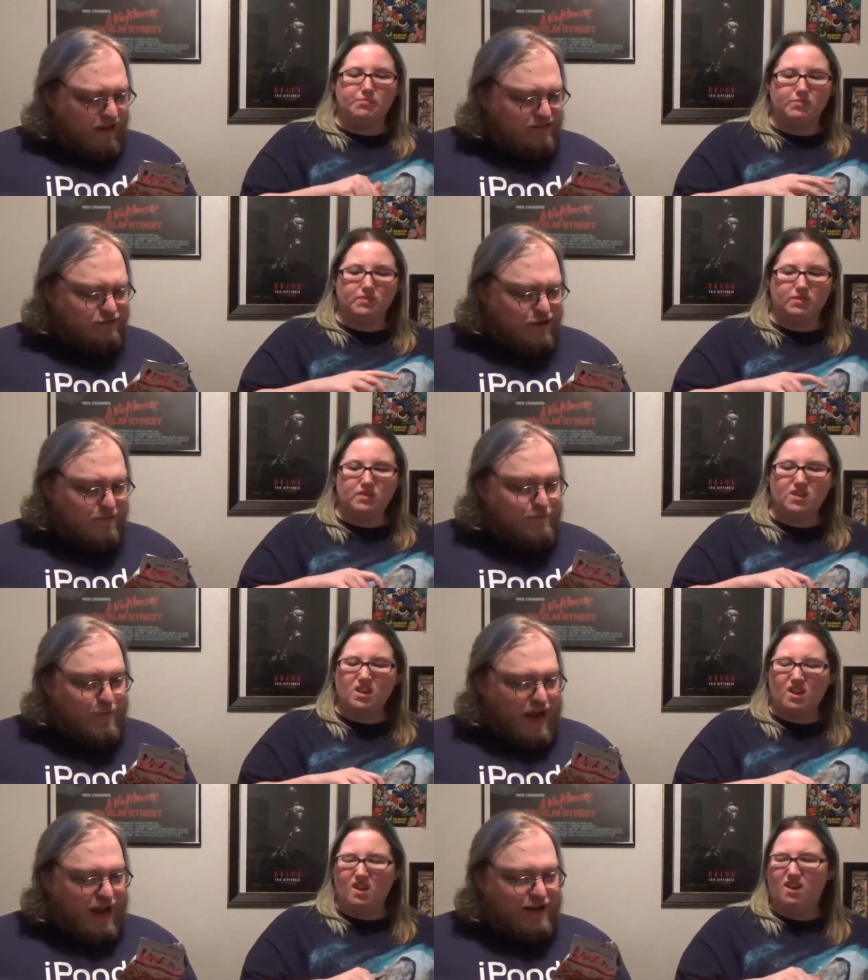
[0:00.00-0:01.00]
Speaker 1: is not
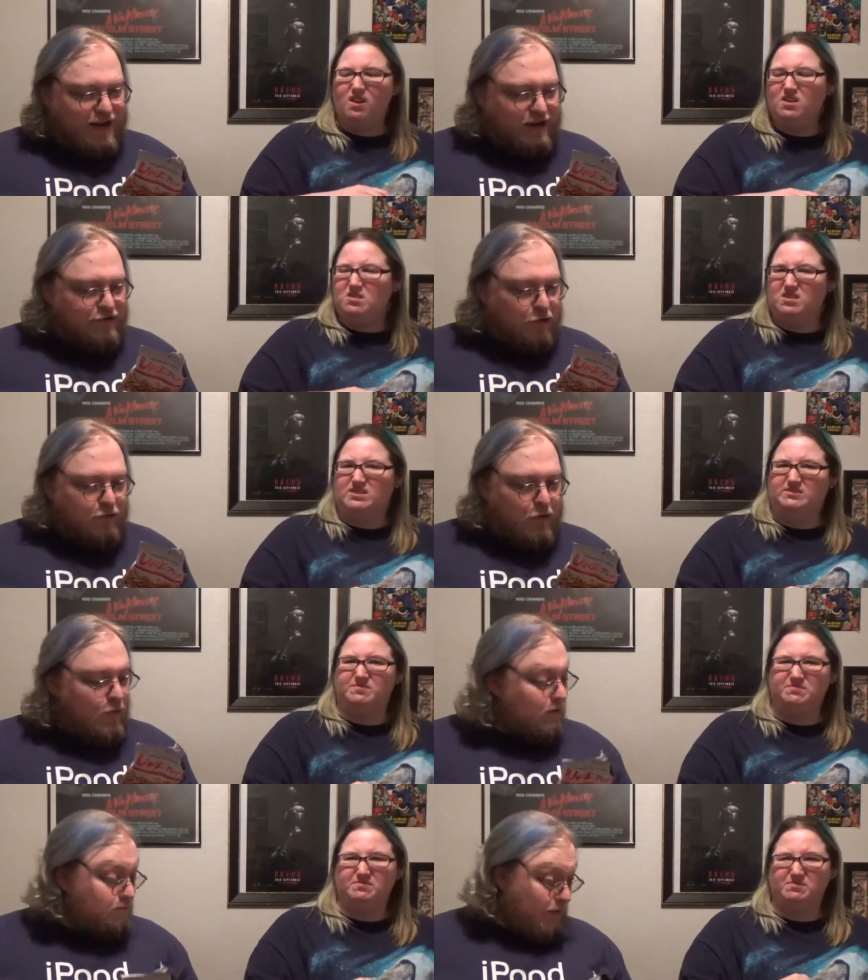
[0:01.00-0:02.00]
bad. I don't know
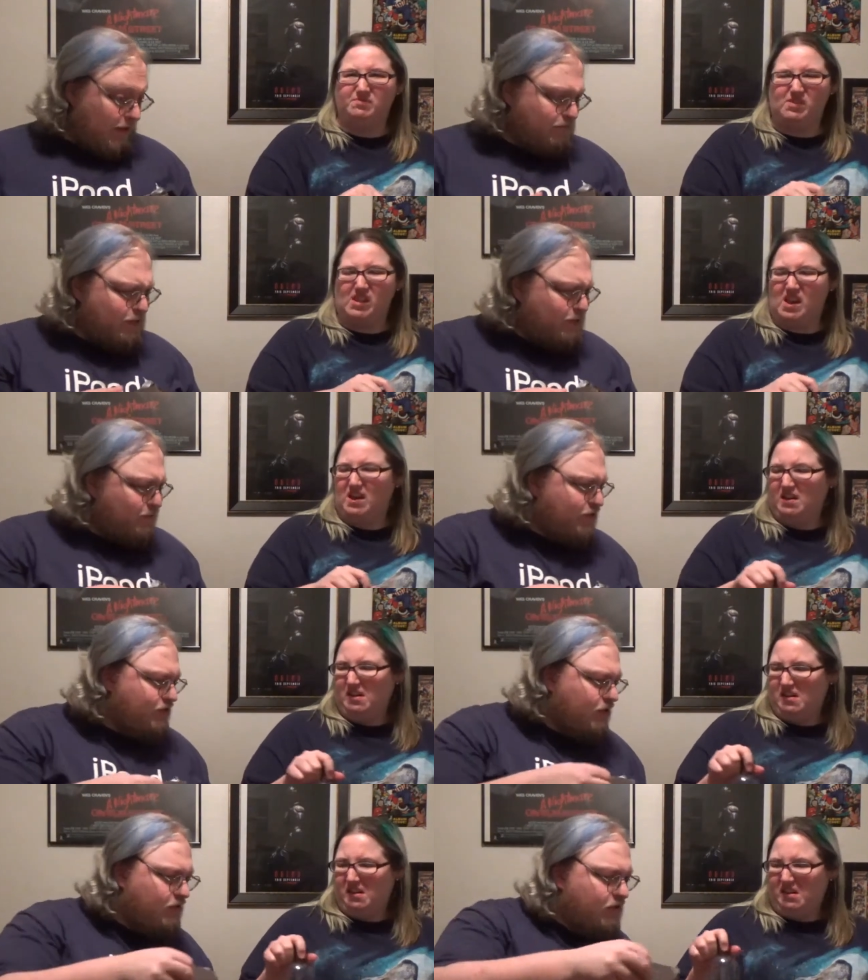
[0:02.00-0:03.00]
where plum comes
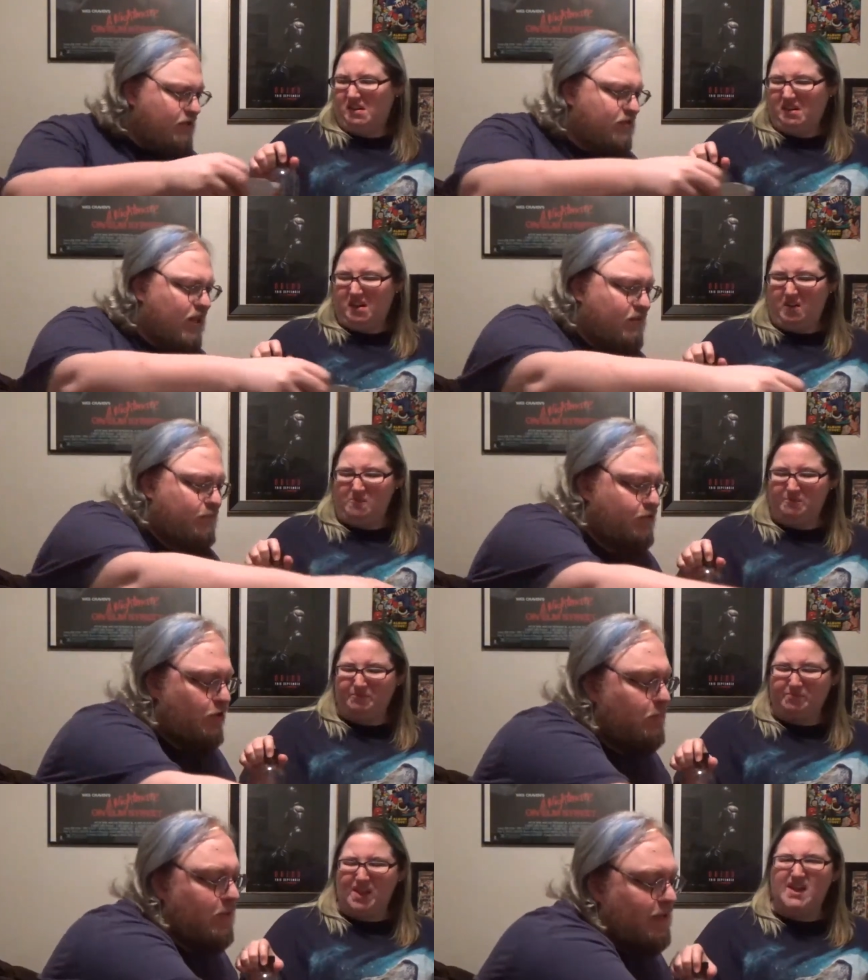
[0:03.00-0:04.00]
into all this. I was
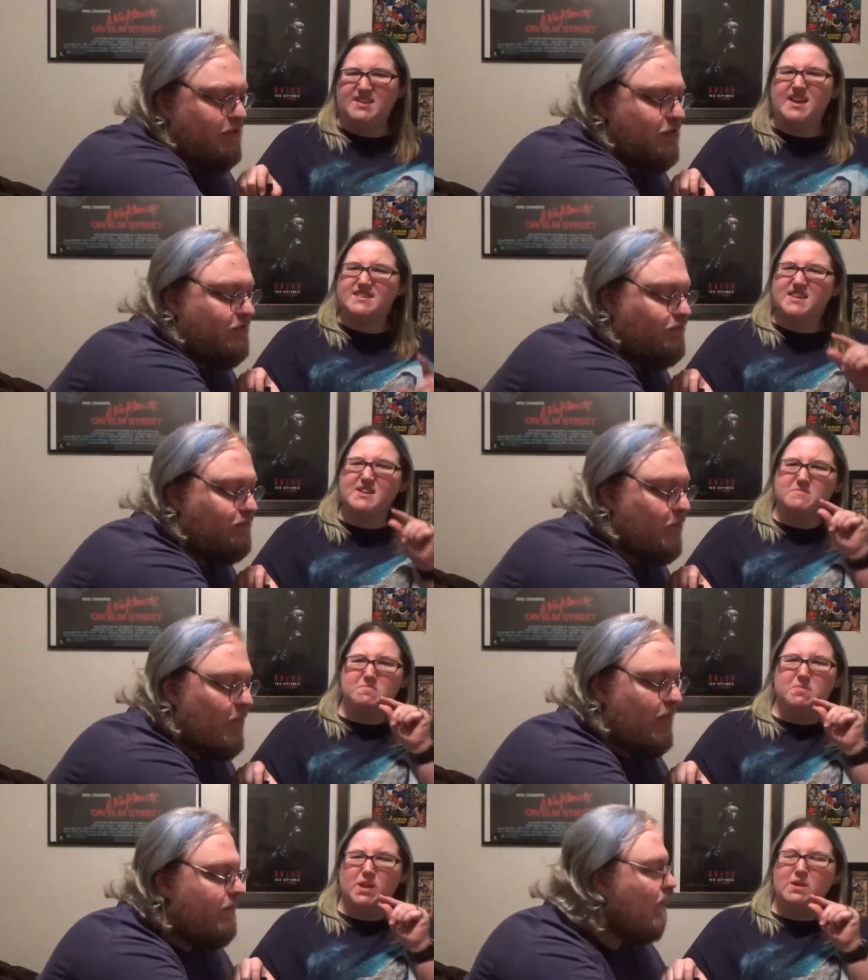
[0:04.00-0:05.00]
hoping. It's got
Speaker 2: a slight
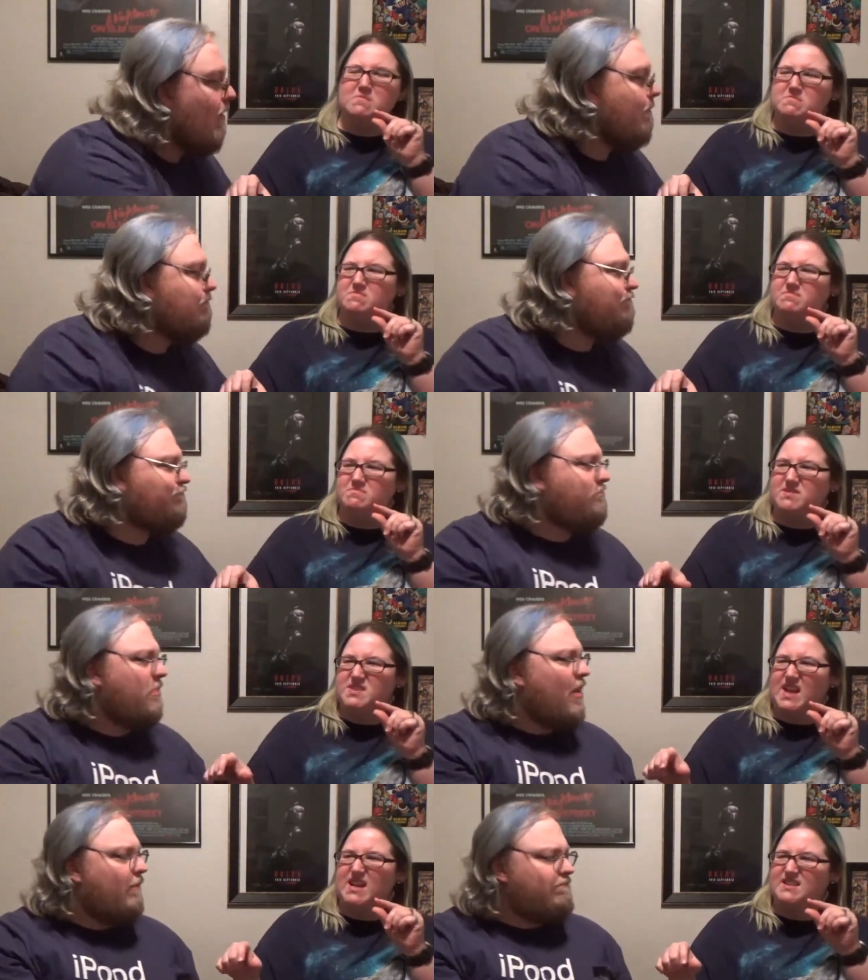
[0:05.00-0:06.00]
plum
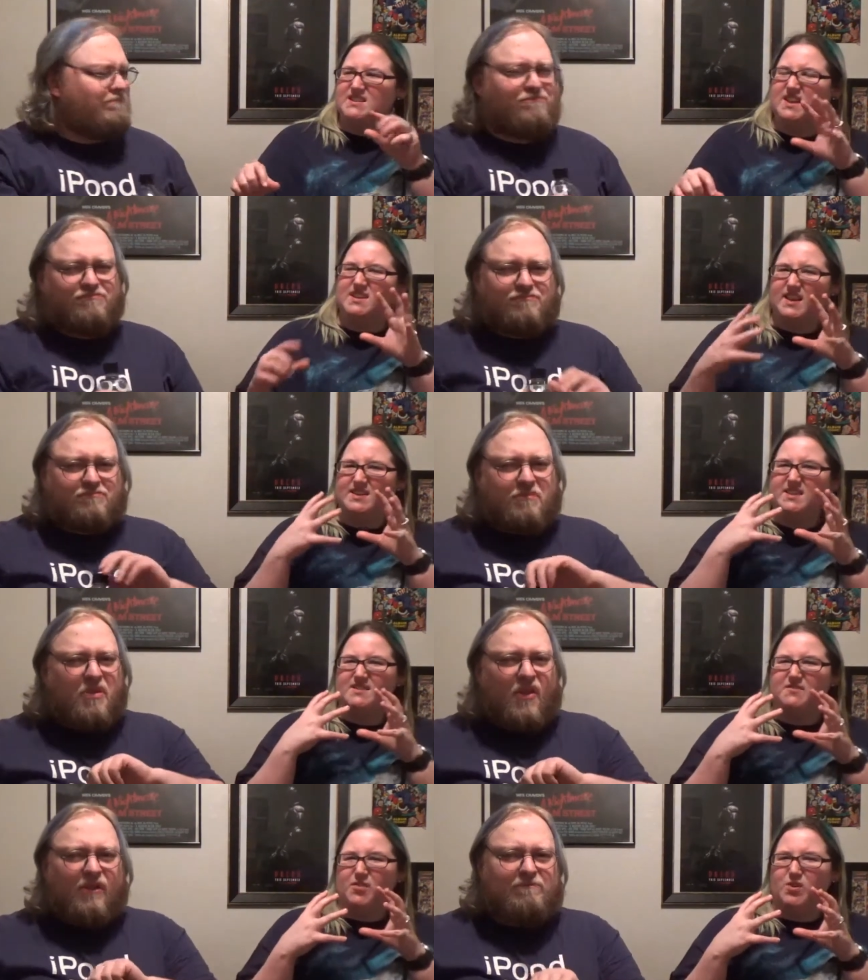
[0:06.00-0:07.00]
taste. It's got like
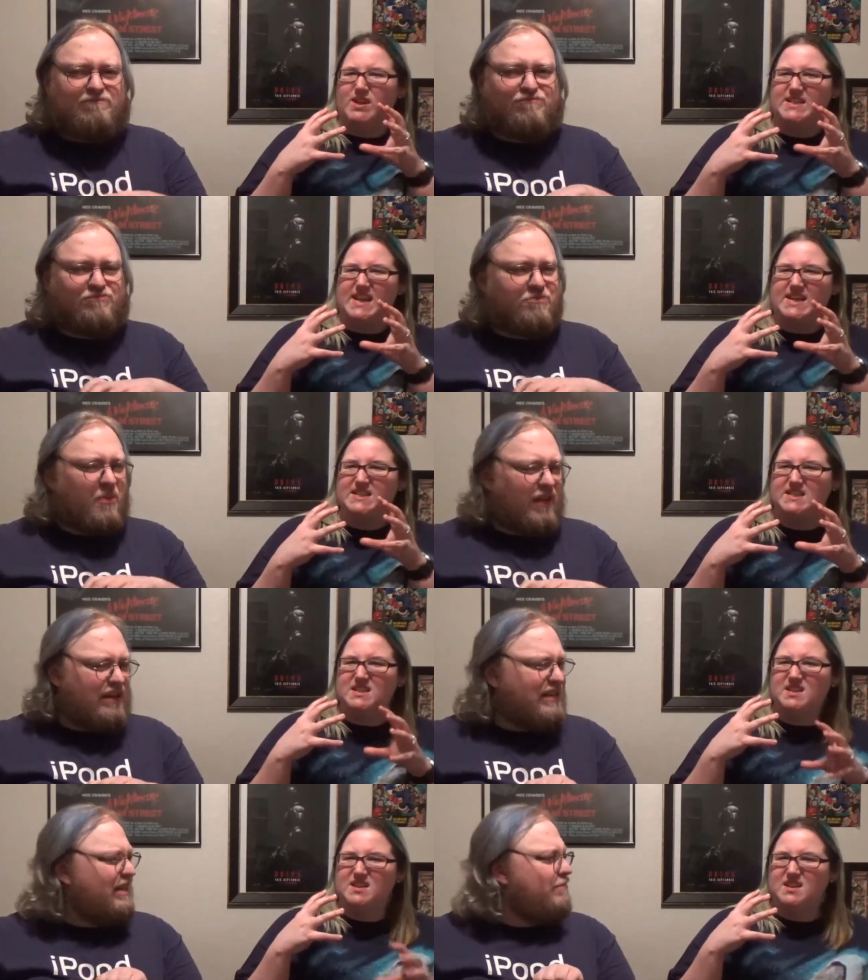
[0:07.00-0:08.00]
slight fruity taste.
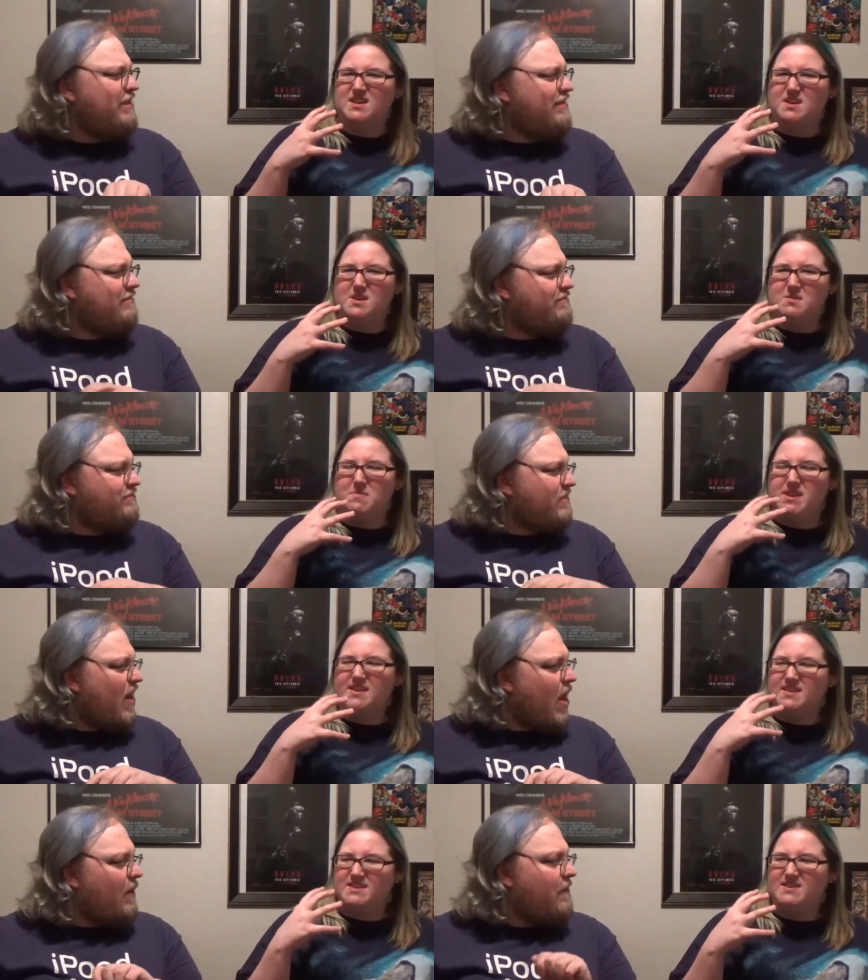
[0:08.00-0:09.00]
Yeah, but but then
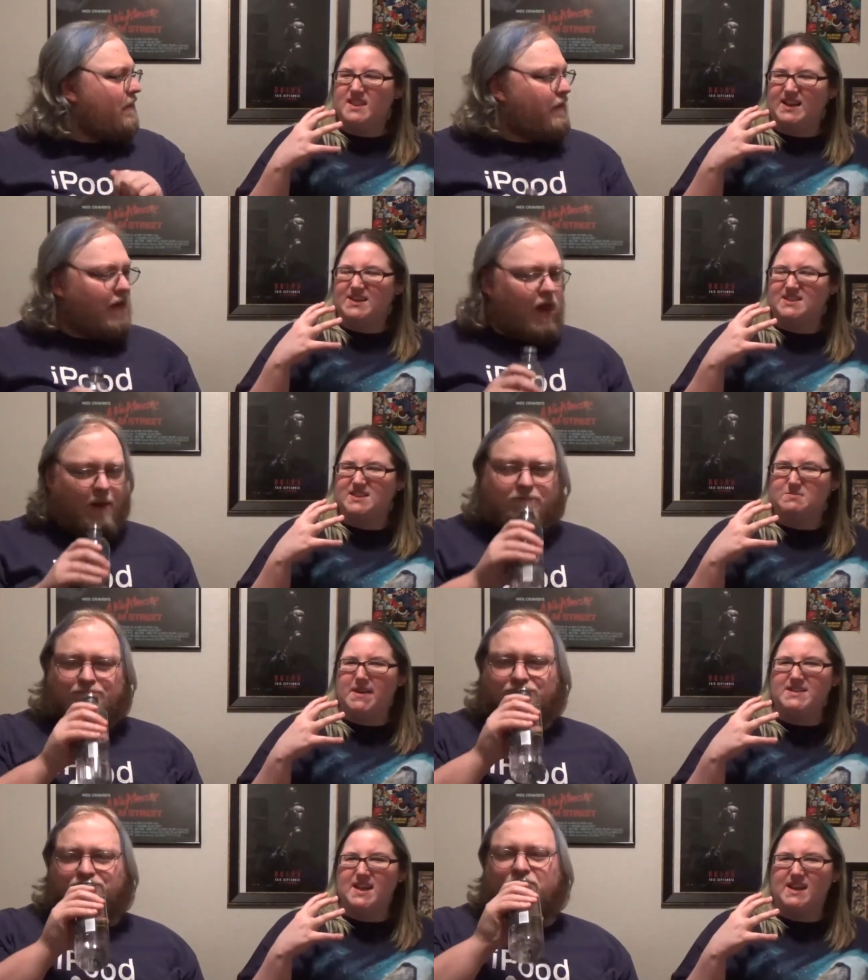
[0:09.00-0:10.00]
this like the
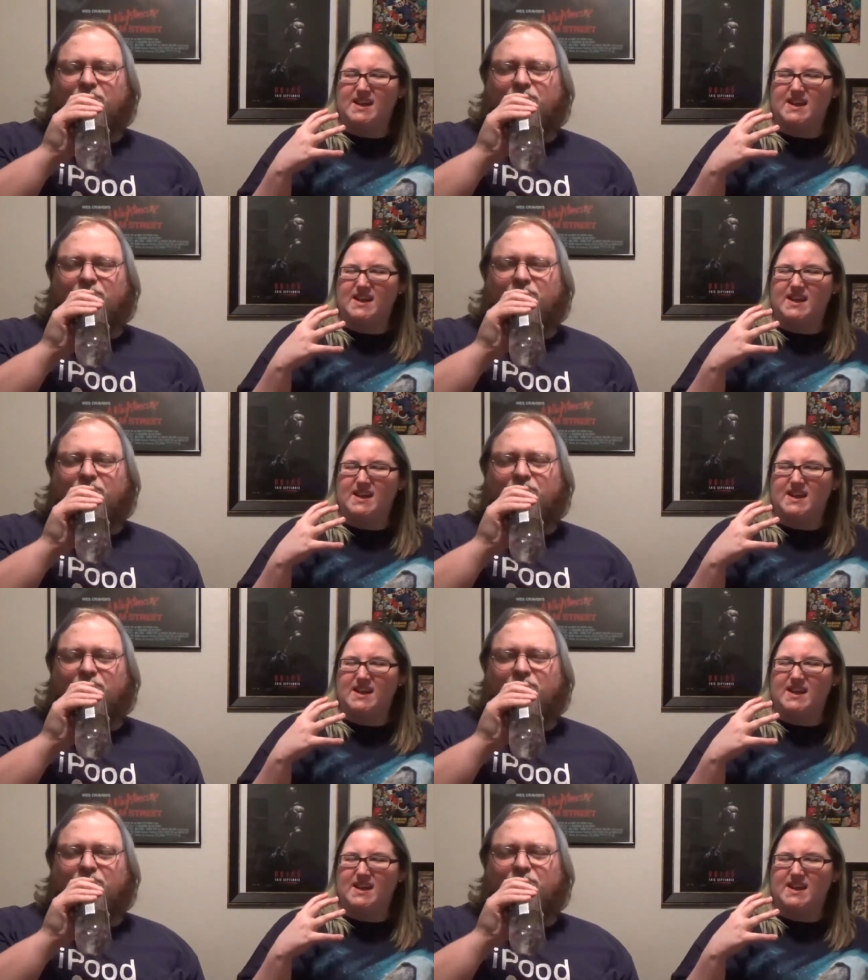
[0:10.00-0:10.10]
spice kind of